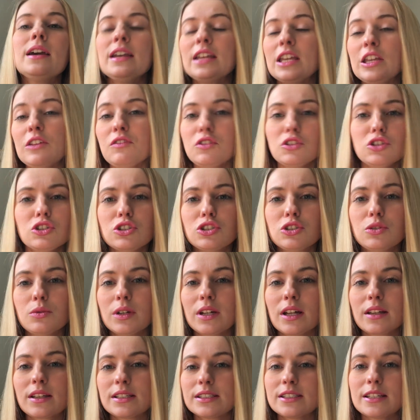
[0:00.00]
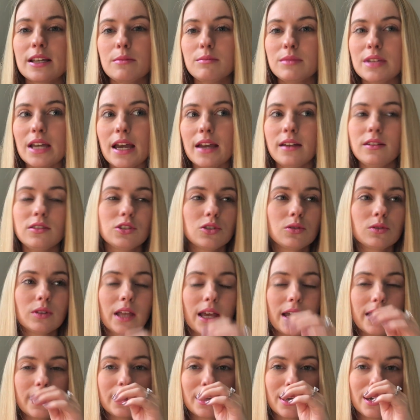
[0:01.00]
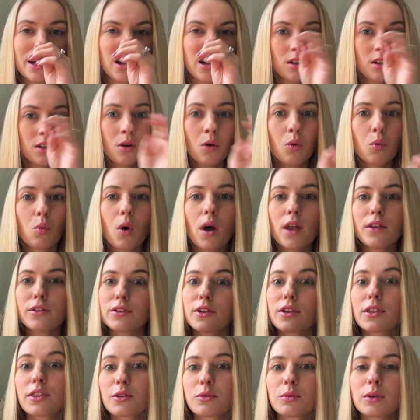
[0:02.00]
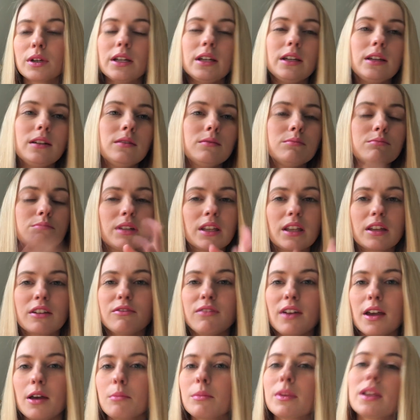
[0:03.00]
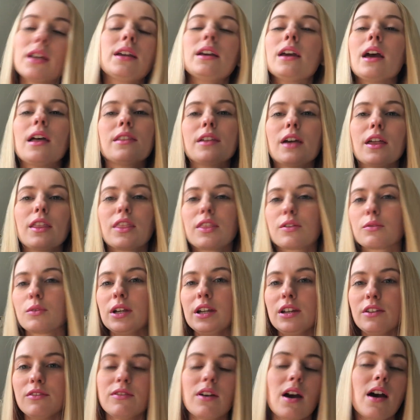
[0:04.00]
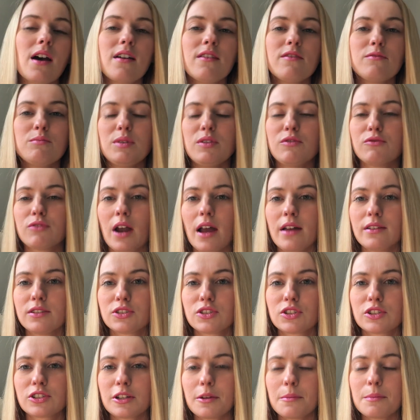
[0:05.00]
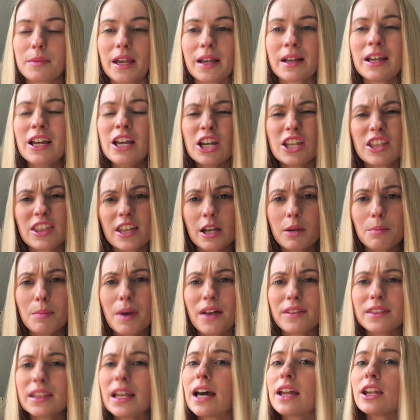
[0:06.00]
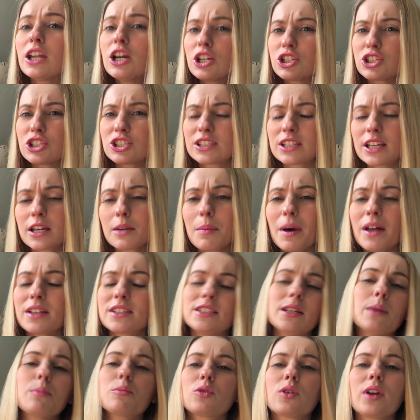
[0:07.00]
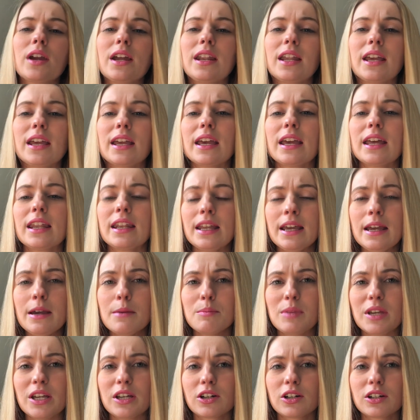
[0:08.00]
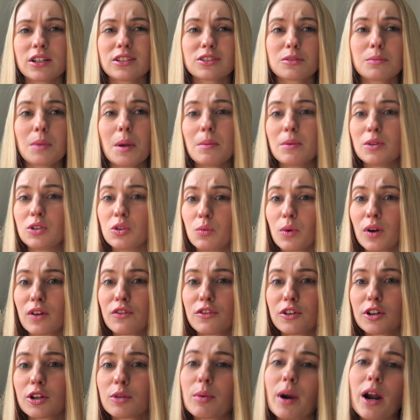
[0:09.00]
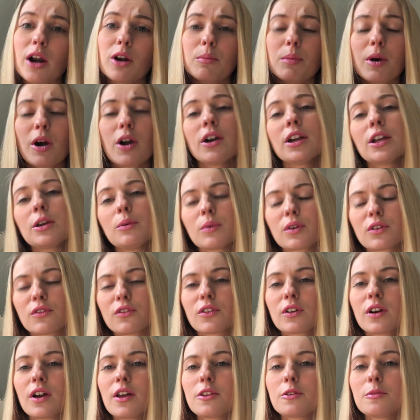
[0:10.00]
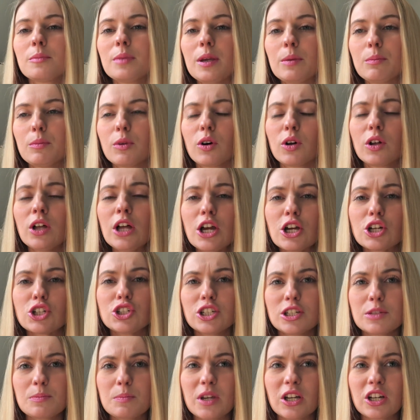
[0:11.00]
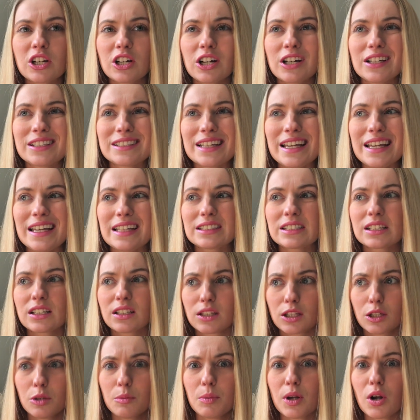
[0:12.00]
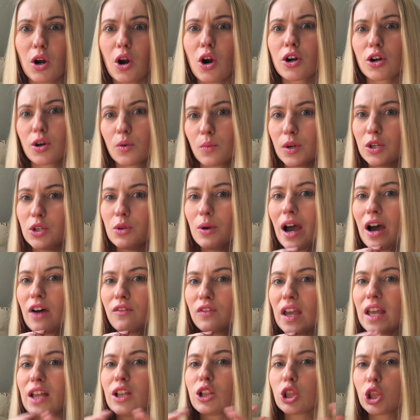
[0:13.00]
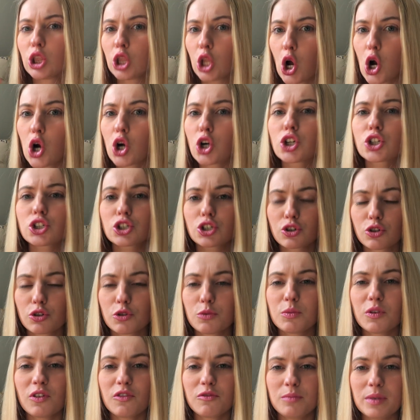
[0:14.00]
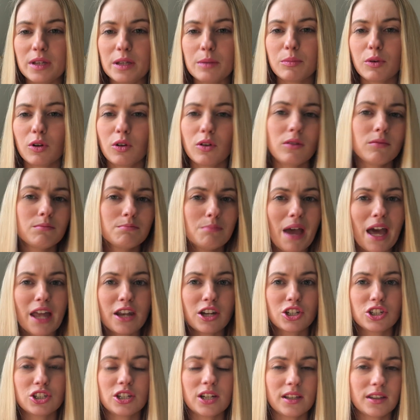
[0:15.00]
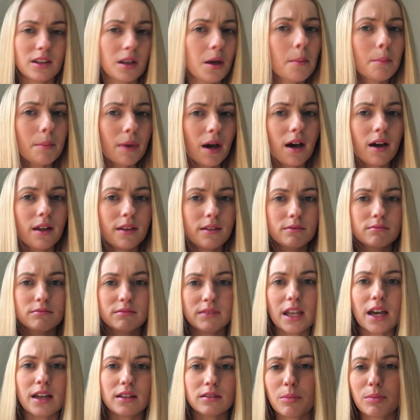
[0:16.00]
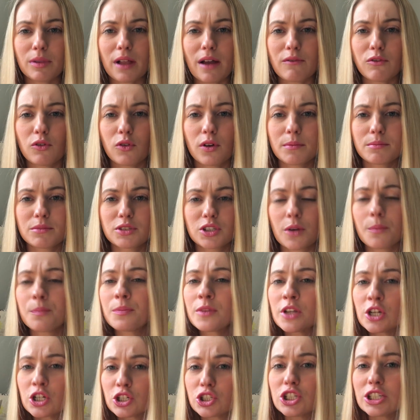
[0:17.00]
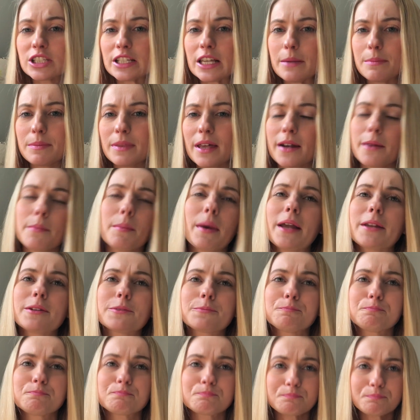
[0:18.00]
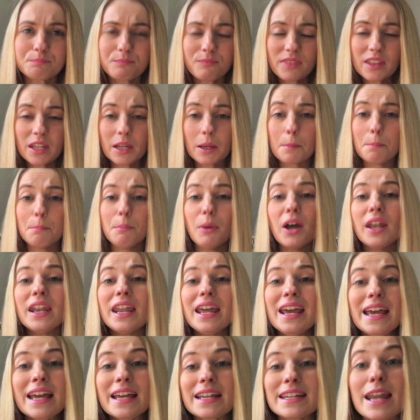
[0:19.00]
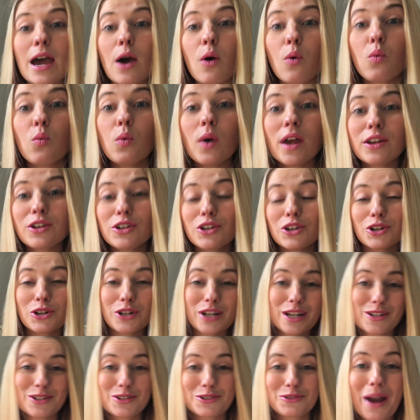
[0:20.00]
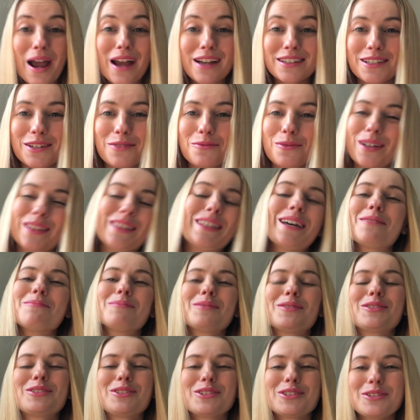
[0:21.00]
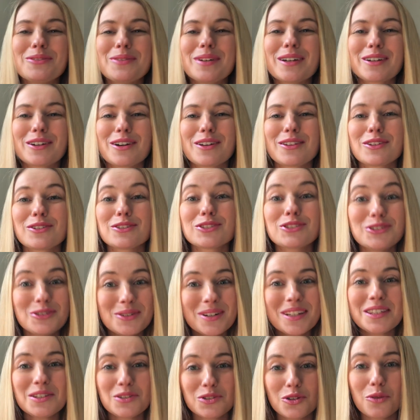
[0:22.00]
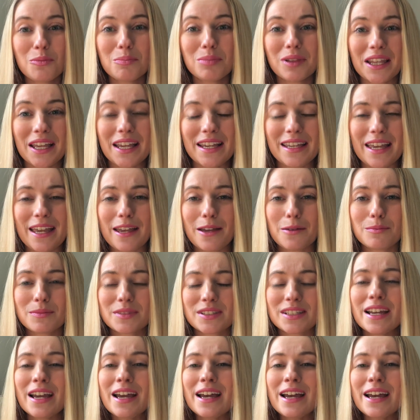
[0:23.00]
Even just do it on the same day. Do like 1 to 3 be like family, and then 3 to 5 be friends or something. Think about that. Just think about separating it, because, or maybe do one for your bridal party, one for other people, just because it's a little bit harder when you have a large group of people managing them on that platform. So just keep that in mind. But now when you're interacting with them and you're doing all those, you can still play games.